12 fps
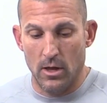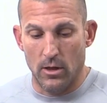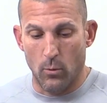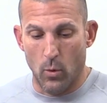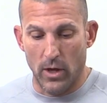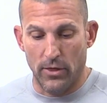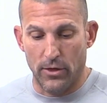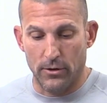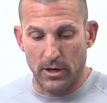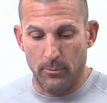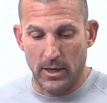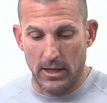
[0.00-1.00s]
the
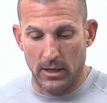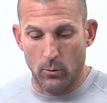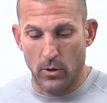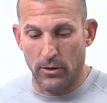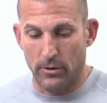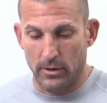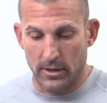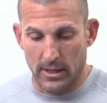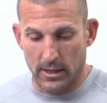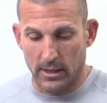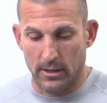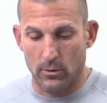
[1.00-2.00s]
130 beanie, 130
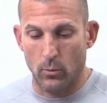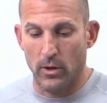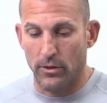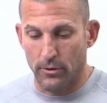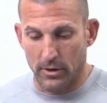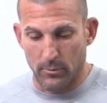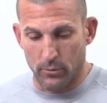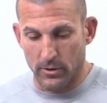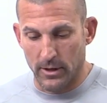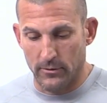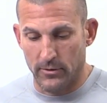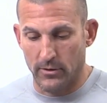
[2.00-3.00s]
neck gaiter, 130
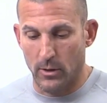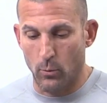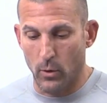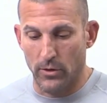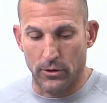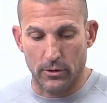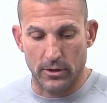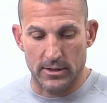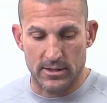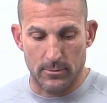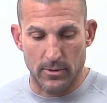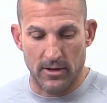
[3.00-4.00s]
briefs, and 130
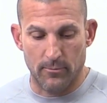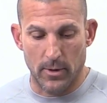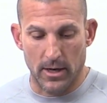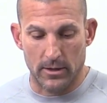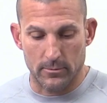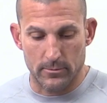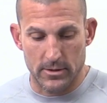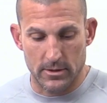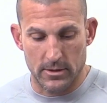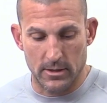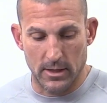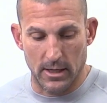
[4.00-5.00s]
zip-off
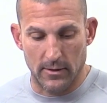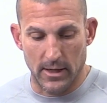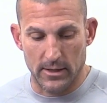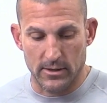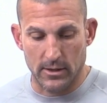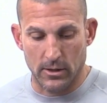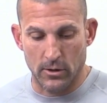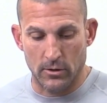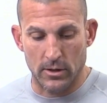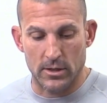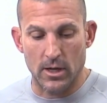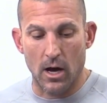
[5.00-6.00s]
bottoms. And that's going to go
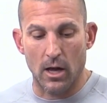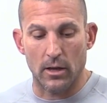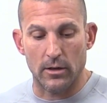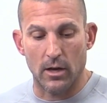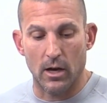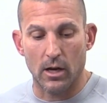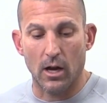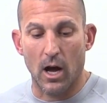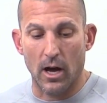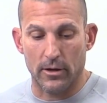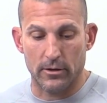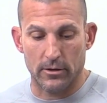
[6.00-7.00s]
to Don
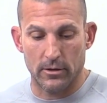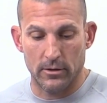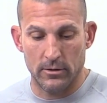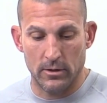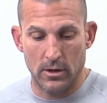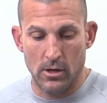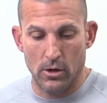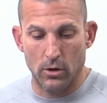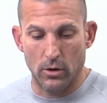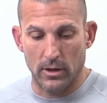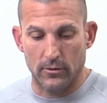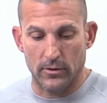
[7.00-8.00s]
Cotter,
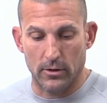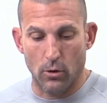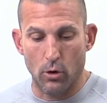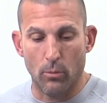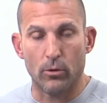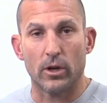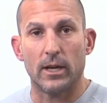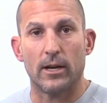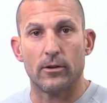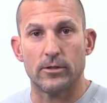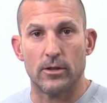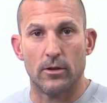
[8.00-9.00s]
who lives in Holbrook,
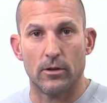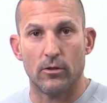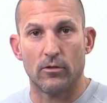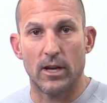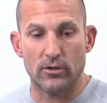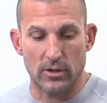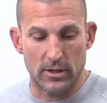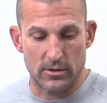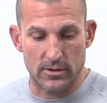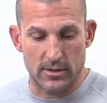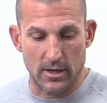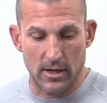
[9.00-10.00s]
Arizona.
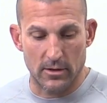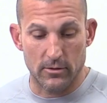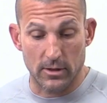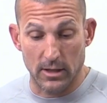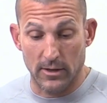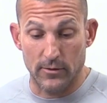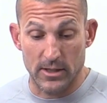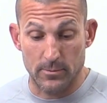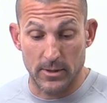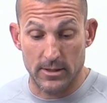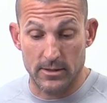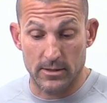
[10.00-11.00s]
Congratulations, Don. You're going to love these
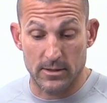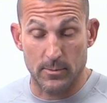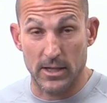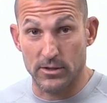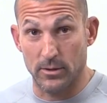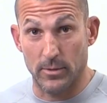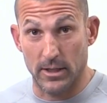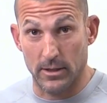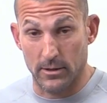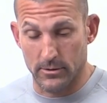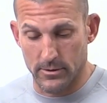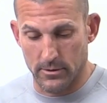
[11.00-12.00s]
pieces, especially being in
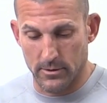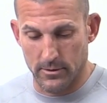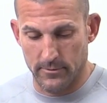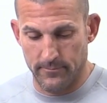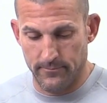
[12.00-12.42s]
Arizona.